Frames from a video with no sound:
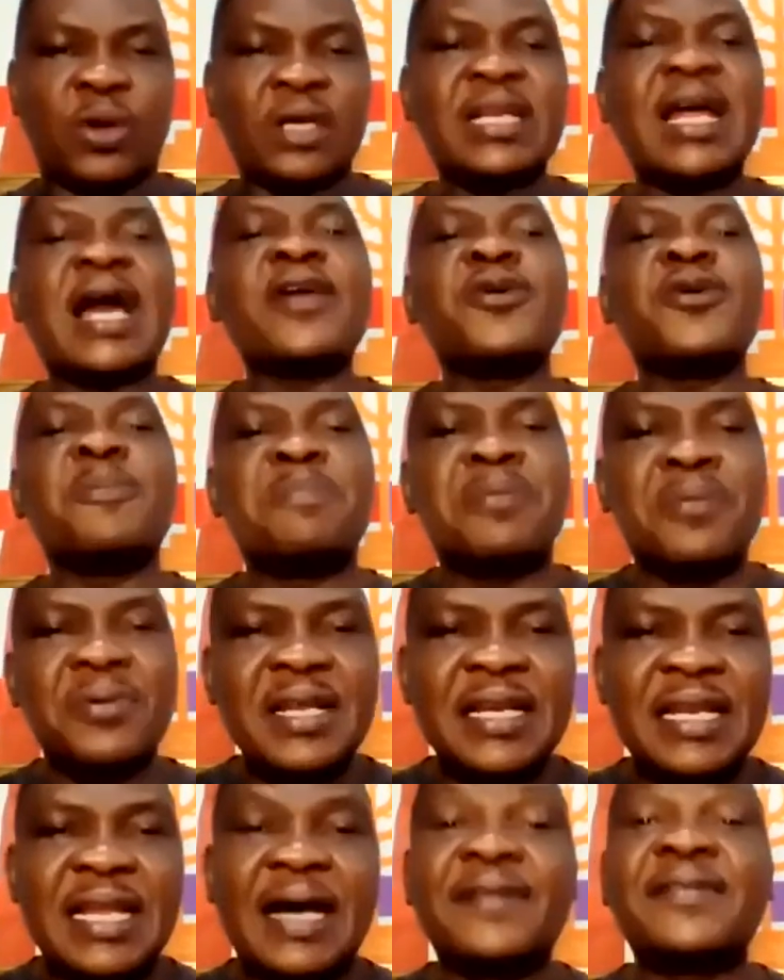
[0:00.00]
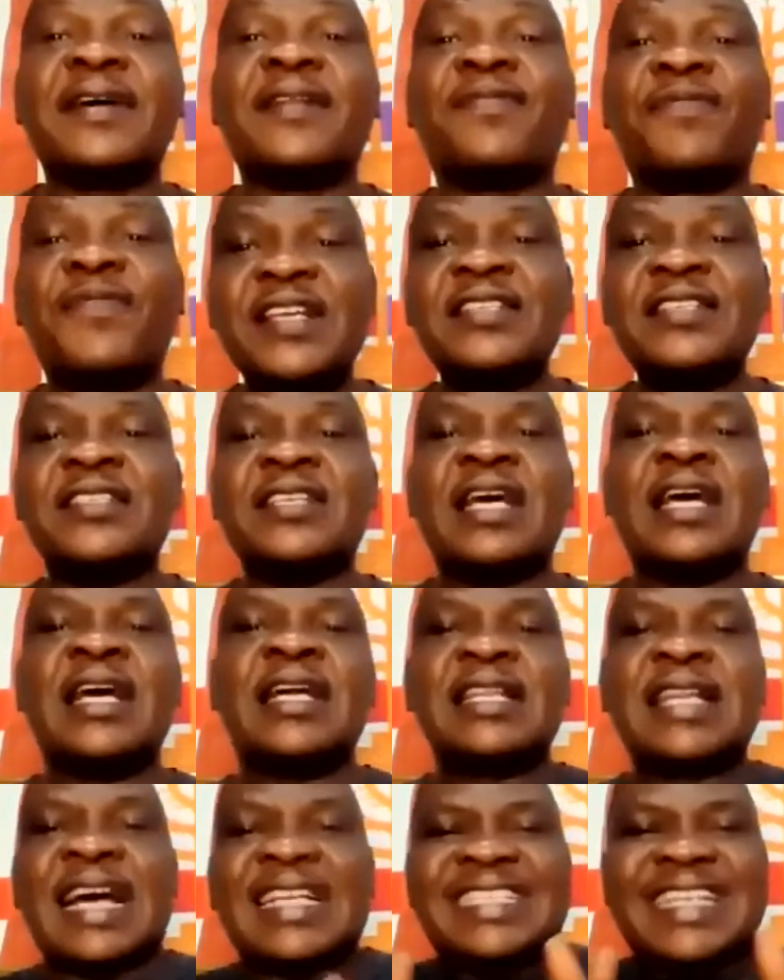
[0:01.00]
What are you pulling down? The things
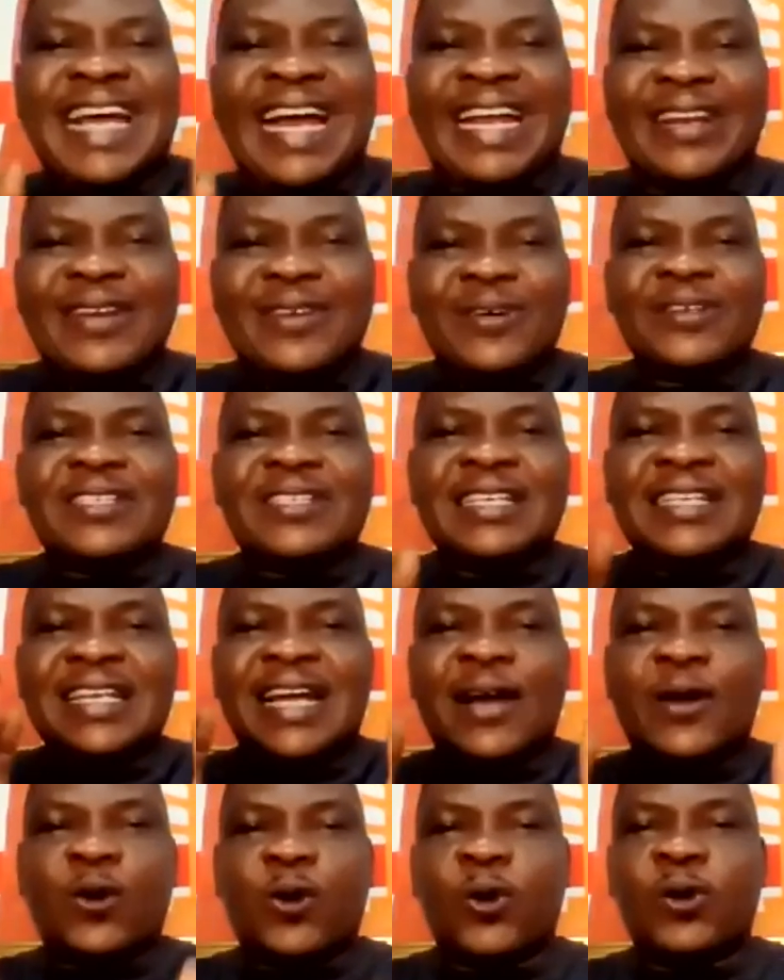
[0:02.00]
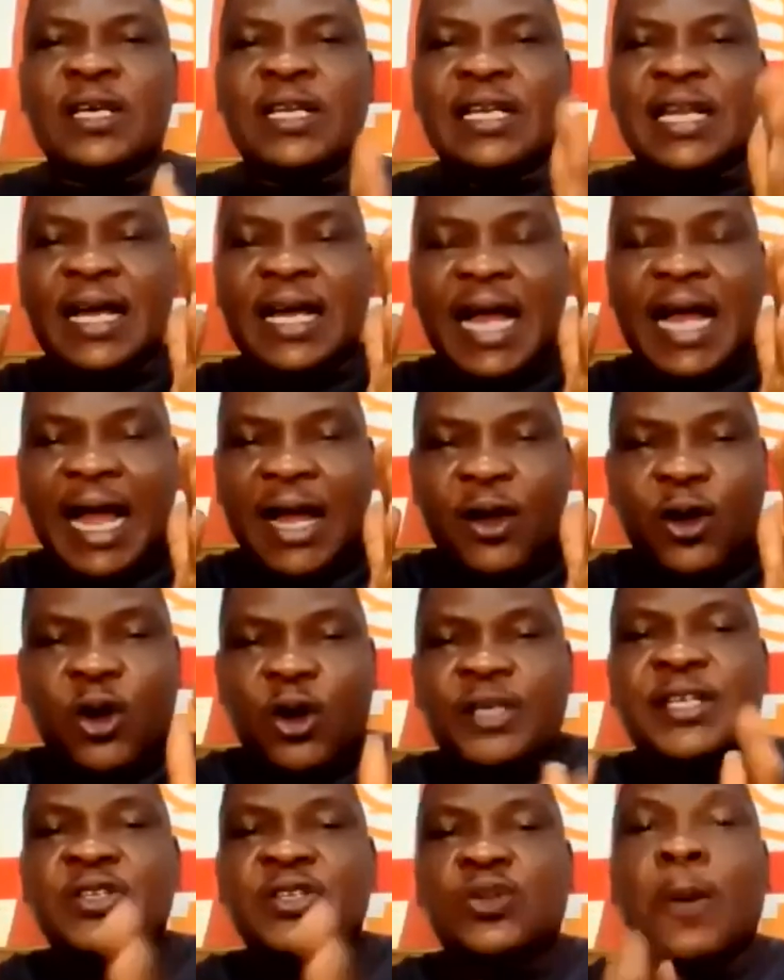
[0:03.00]
that are not in, acco- in
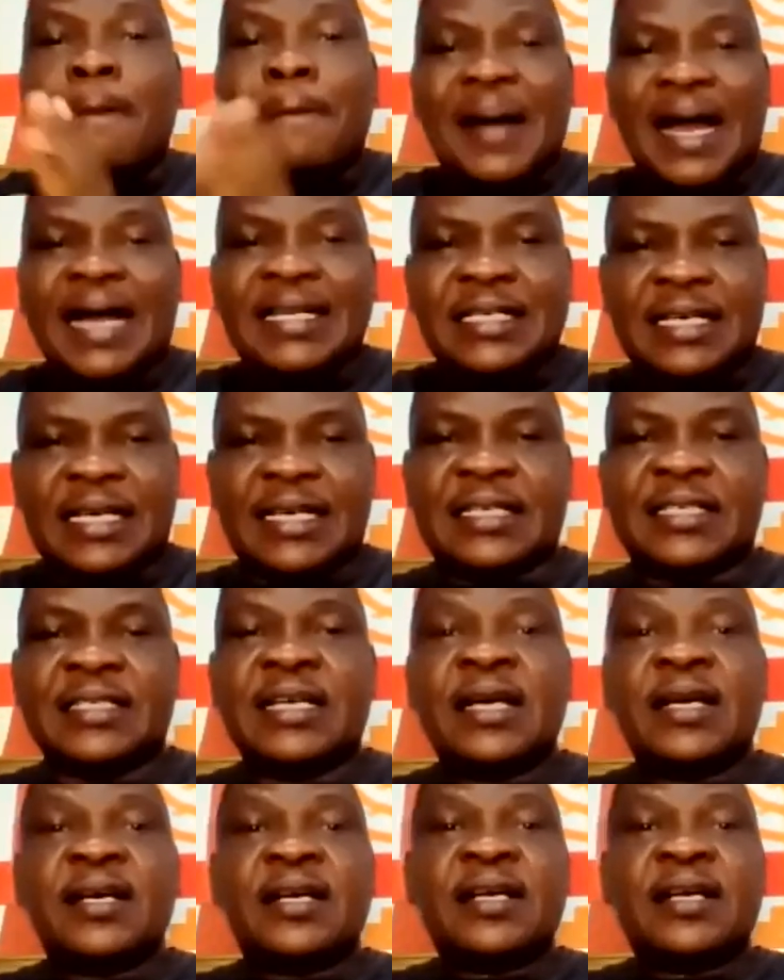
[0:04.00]
according to pattern.